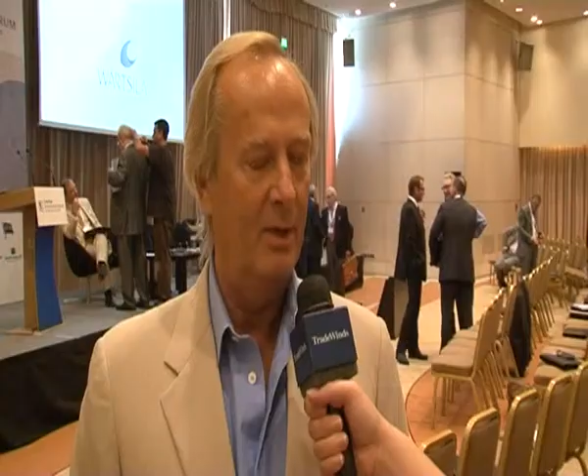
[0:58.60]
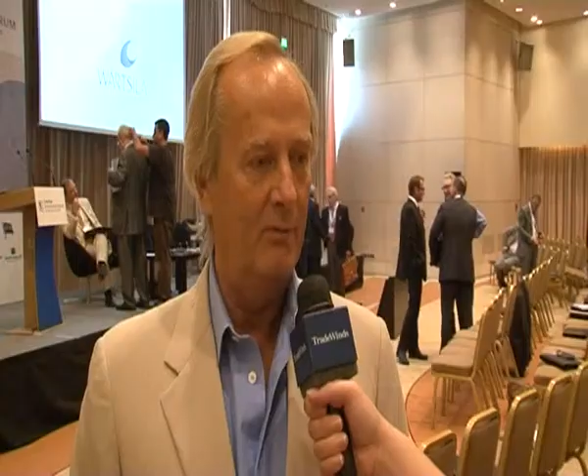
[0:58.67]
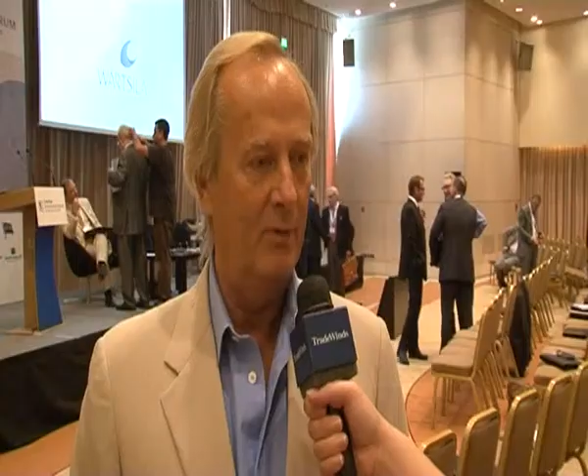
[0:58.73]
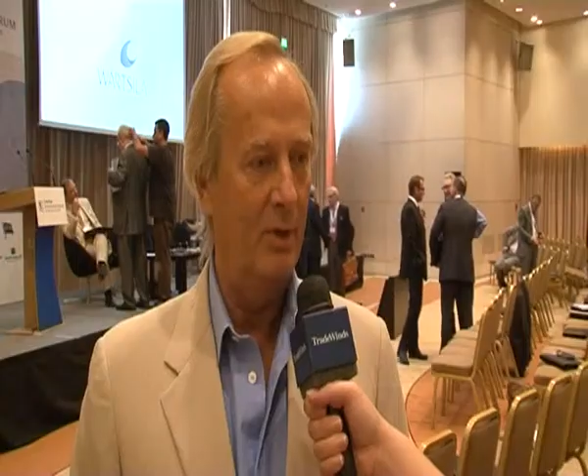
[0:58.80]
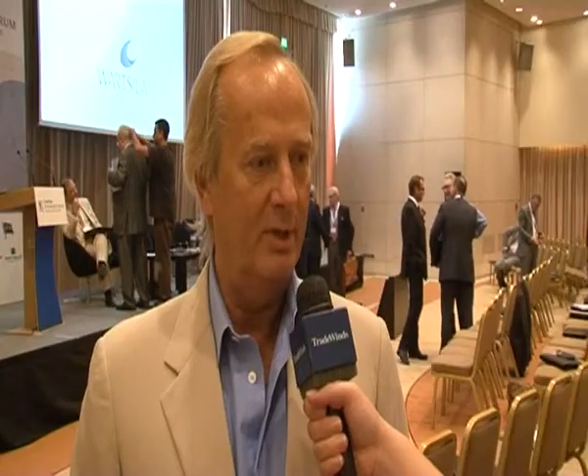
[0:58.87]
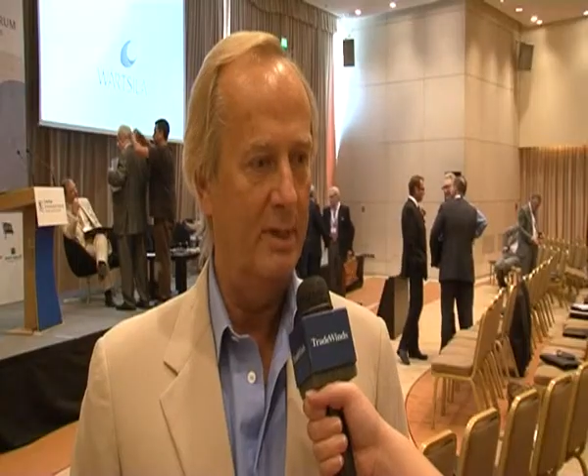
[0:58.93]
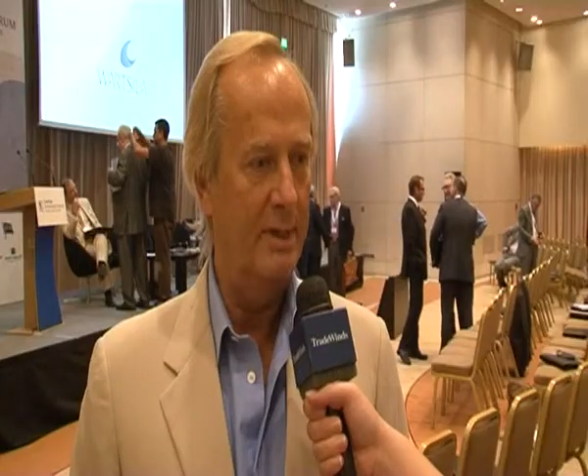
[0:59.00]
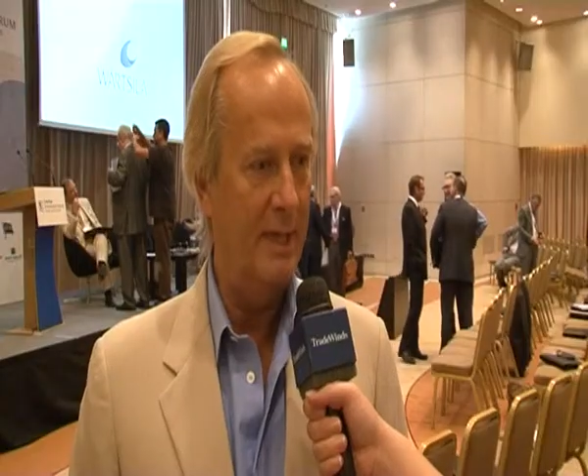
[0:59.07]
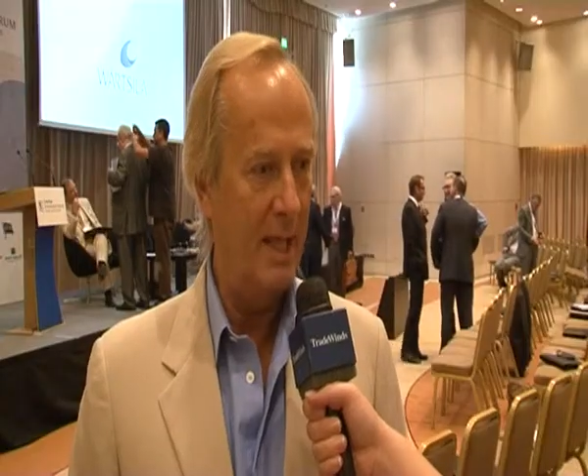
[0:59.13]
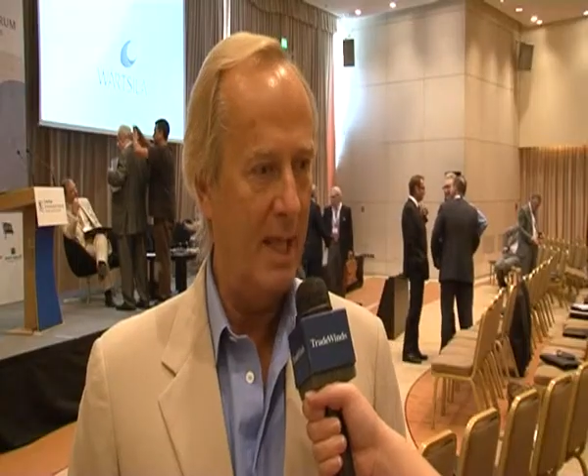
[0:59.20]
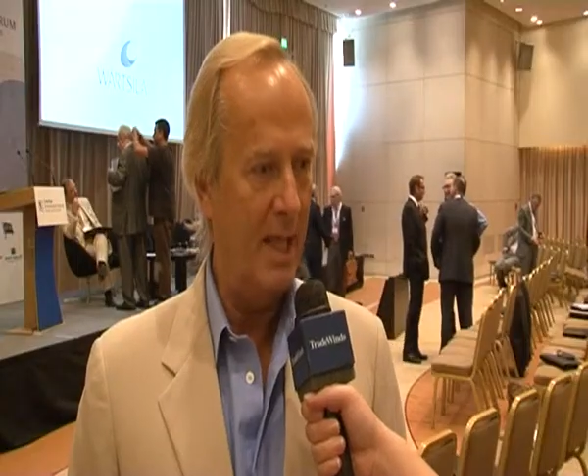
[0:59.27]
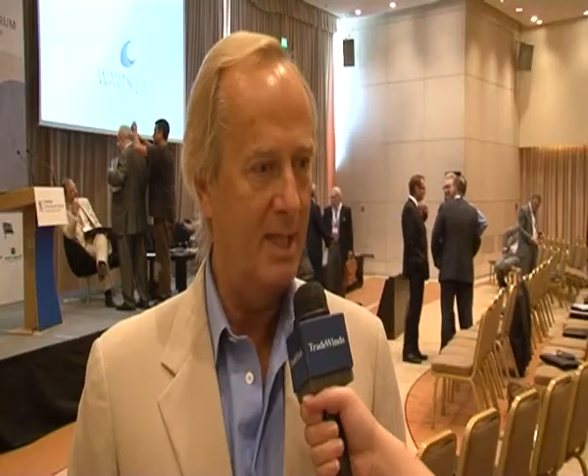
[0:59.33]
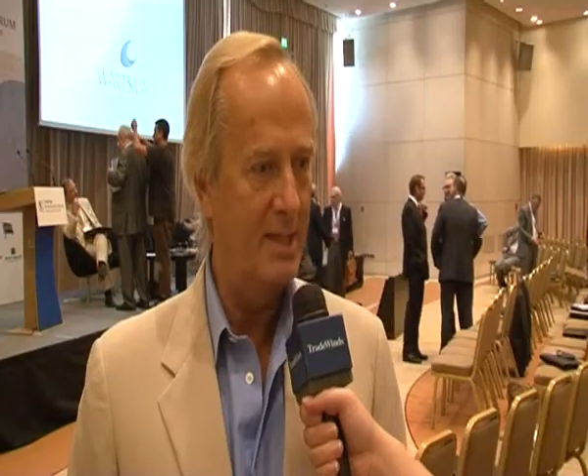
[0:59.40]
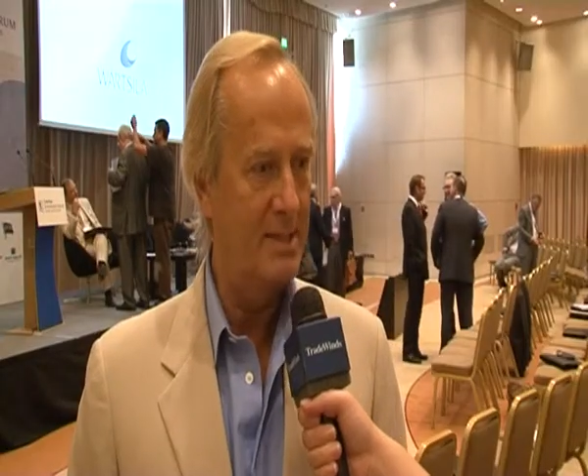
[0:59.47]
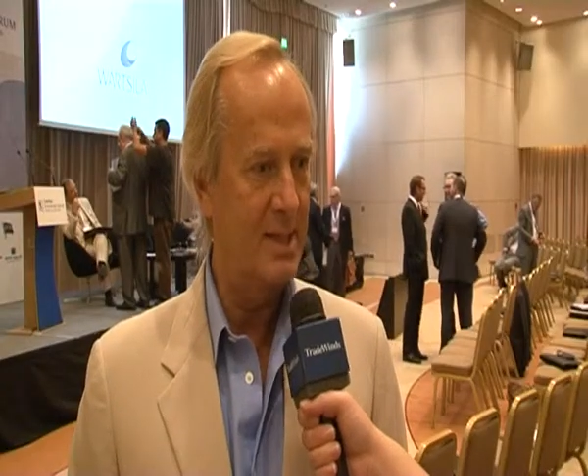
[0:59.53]
of all the
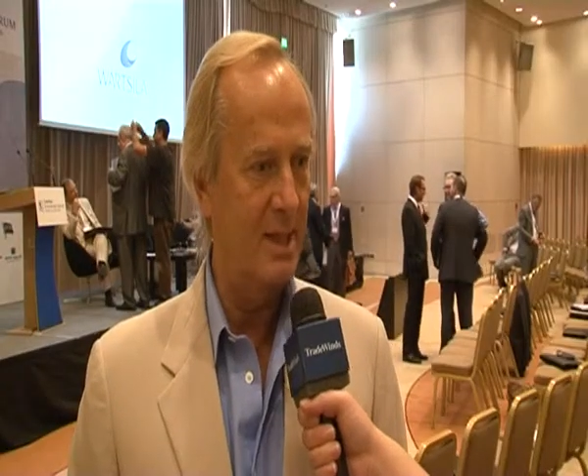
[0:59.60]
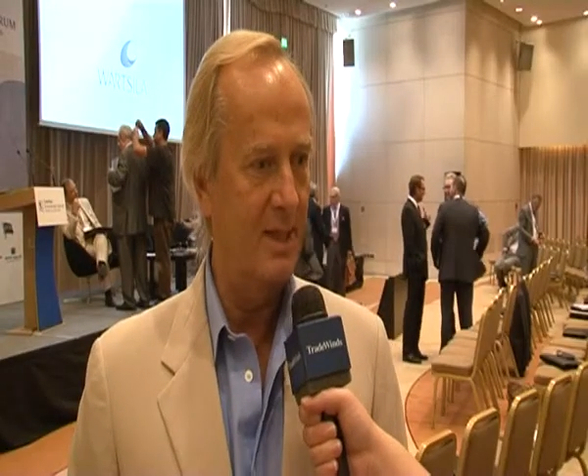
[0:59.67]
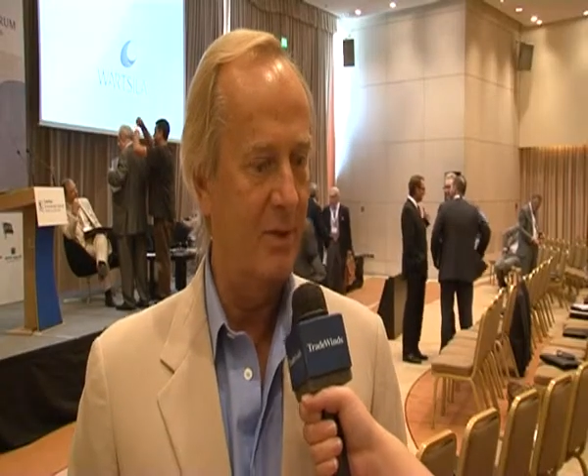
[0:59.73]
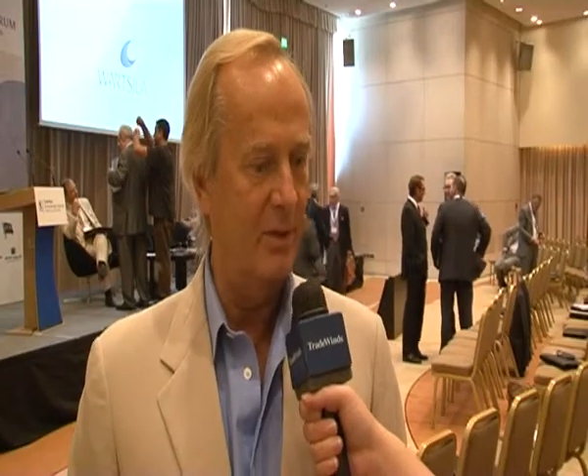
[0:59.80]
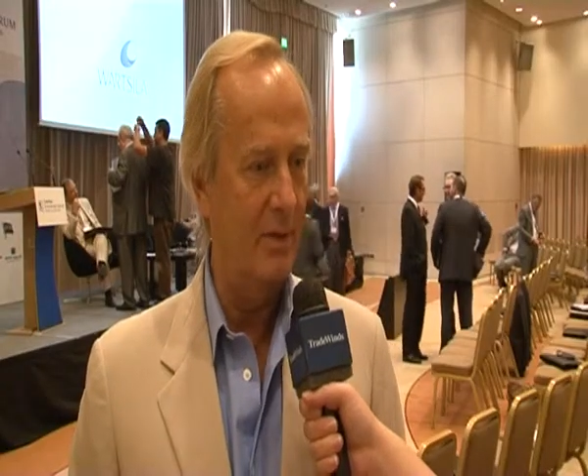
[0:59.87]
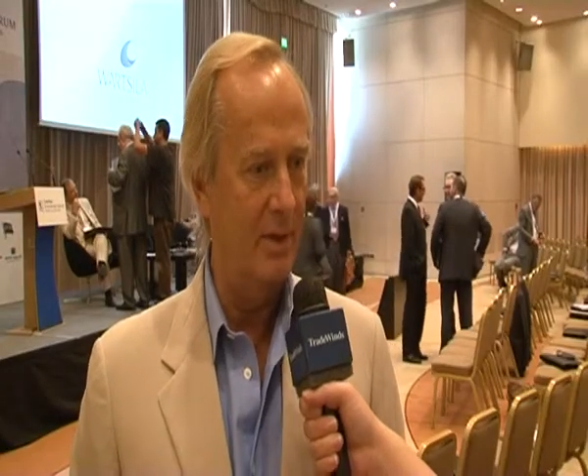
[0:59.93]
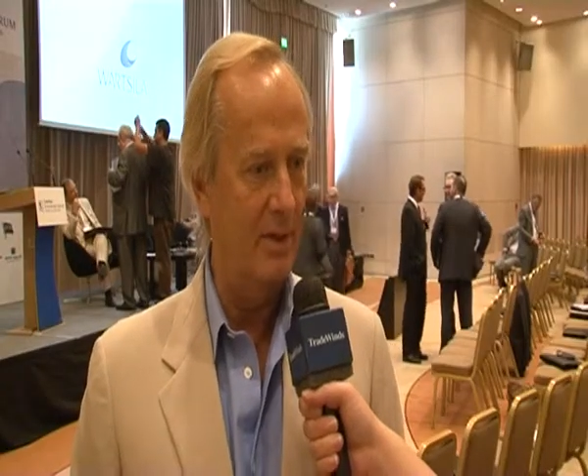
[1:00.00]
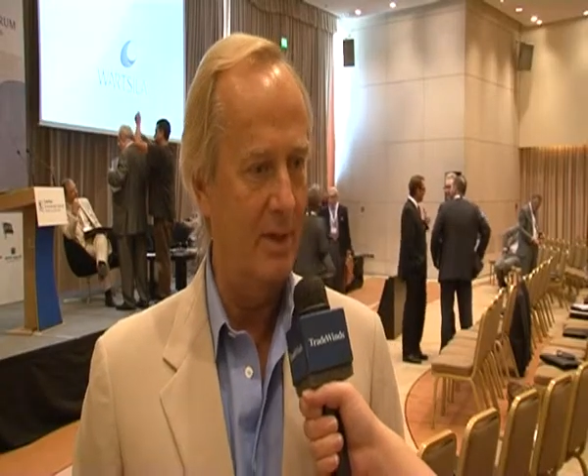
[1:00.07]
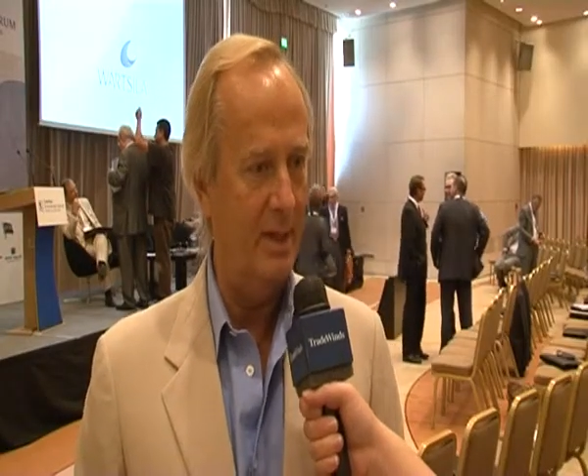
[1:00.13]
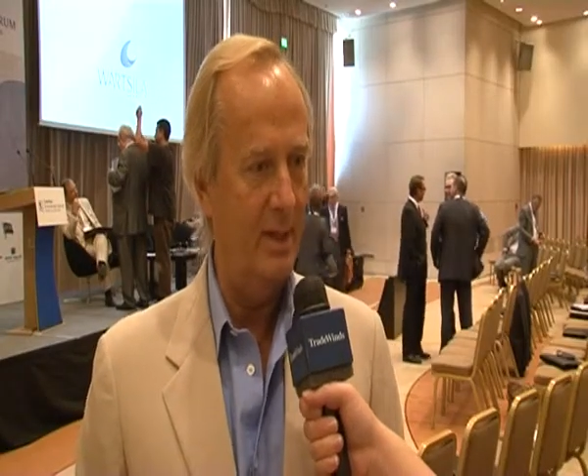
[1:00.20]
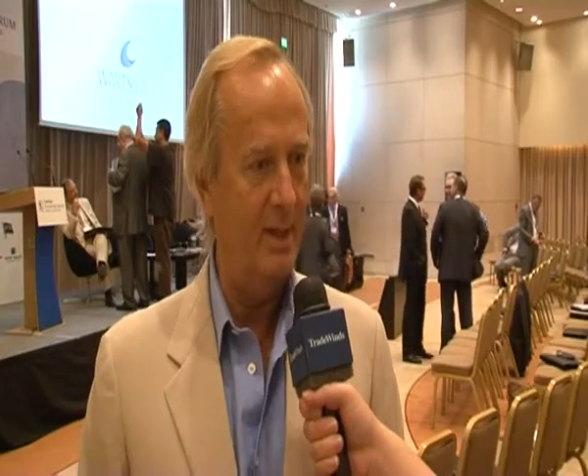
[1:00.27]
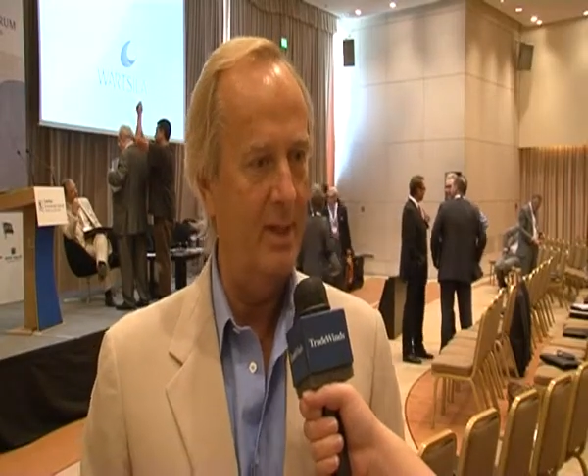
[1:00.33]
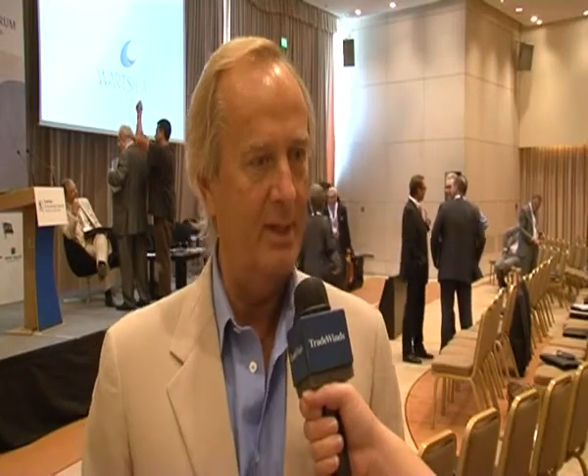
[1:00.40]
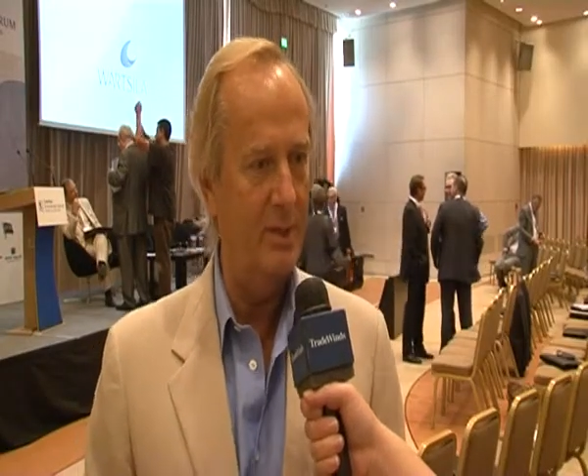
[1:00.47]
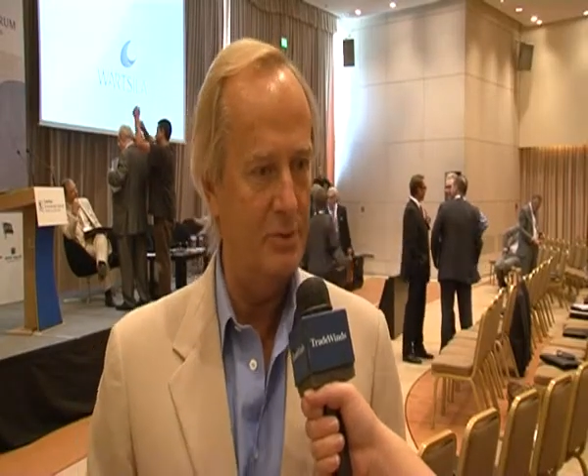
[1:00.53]
delays and all
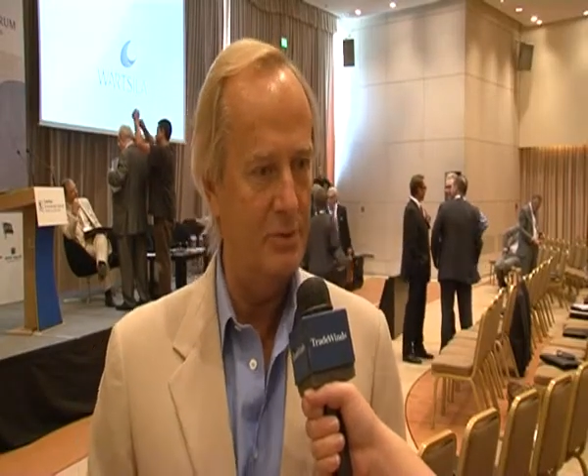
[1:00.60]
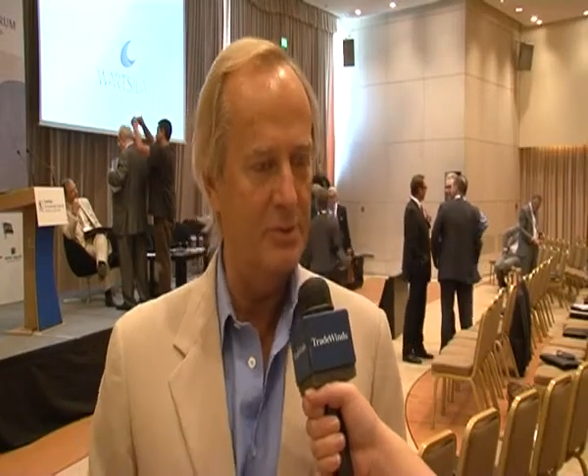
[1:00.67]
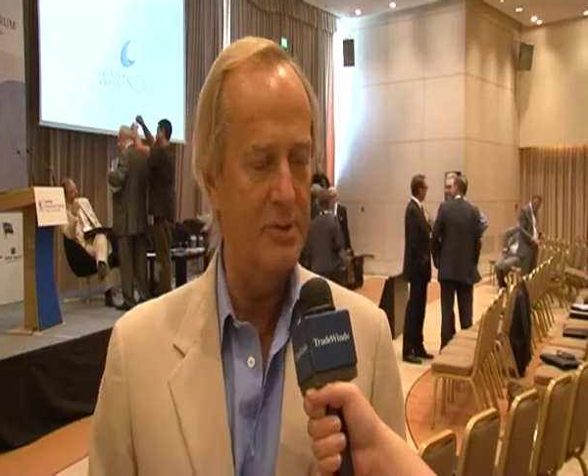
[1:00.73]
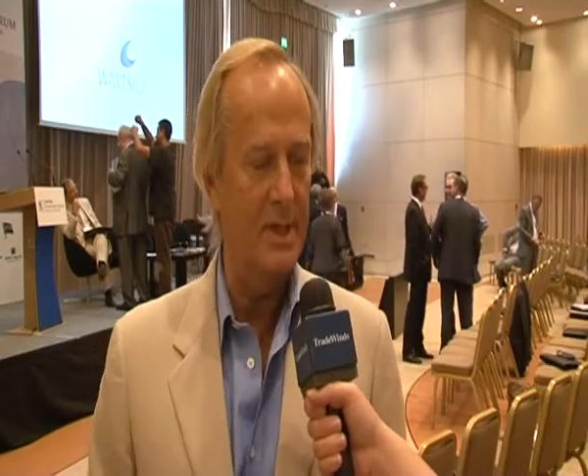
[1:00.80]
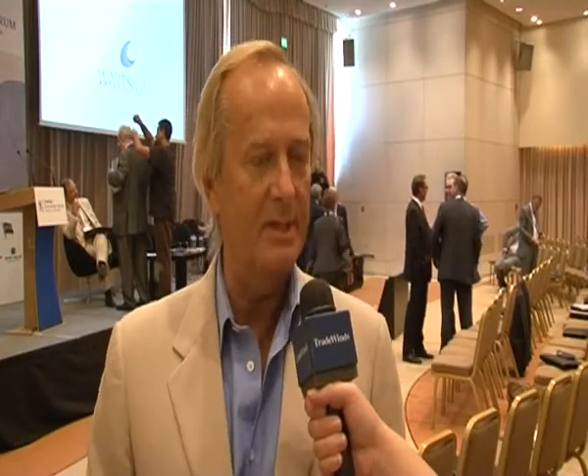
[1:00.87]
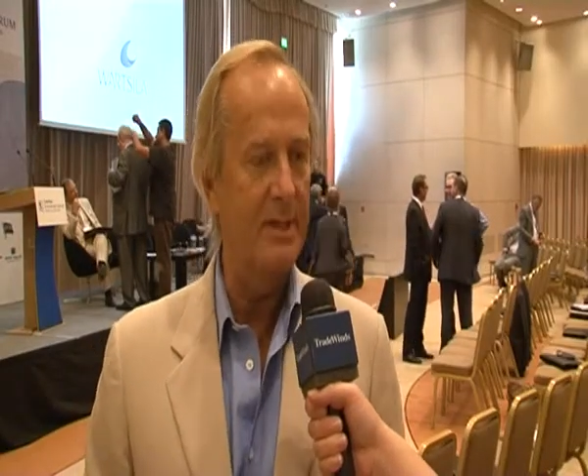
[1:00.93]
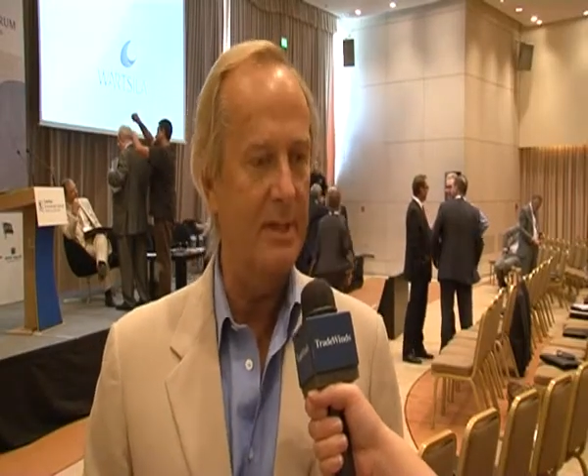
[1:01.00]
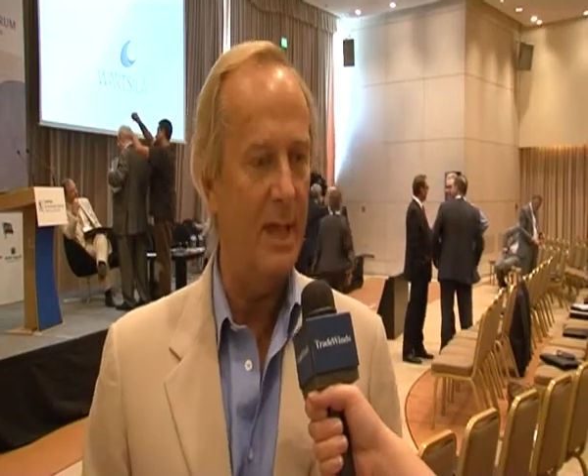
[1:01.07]
the issues that